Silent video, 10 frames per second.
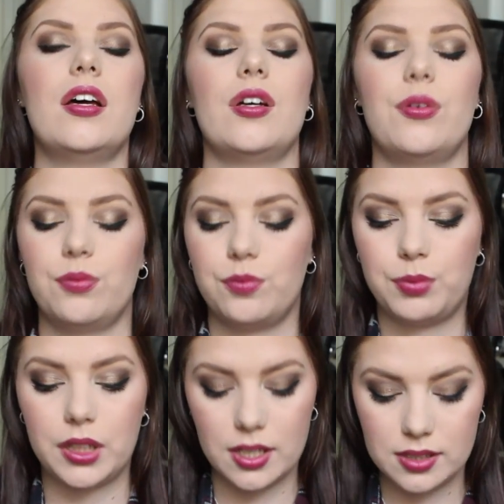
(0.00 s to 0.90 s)
um,
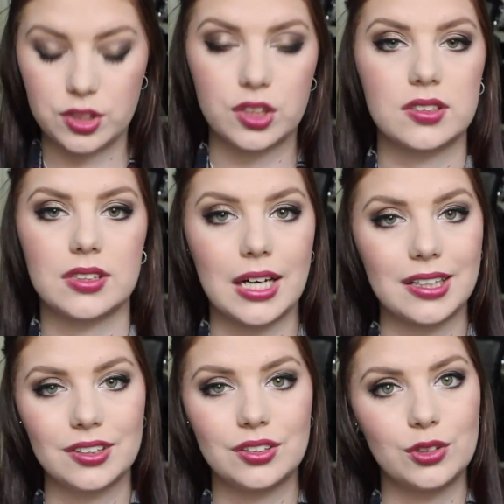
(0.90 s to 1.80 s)
because I just
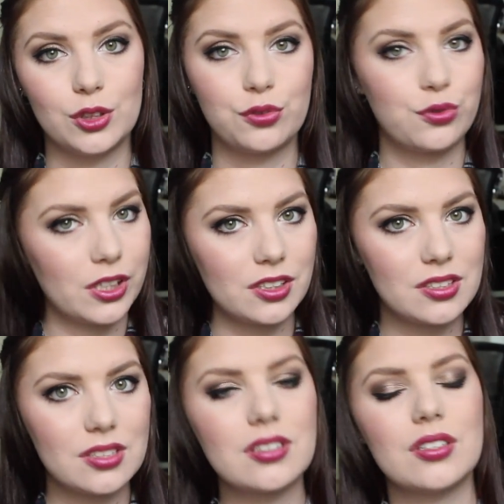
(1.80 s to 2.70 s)
started the
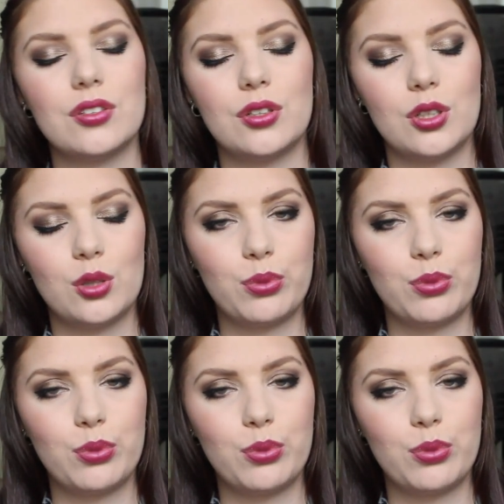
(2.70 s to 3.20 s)
Friends uh,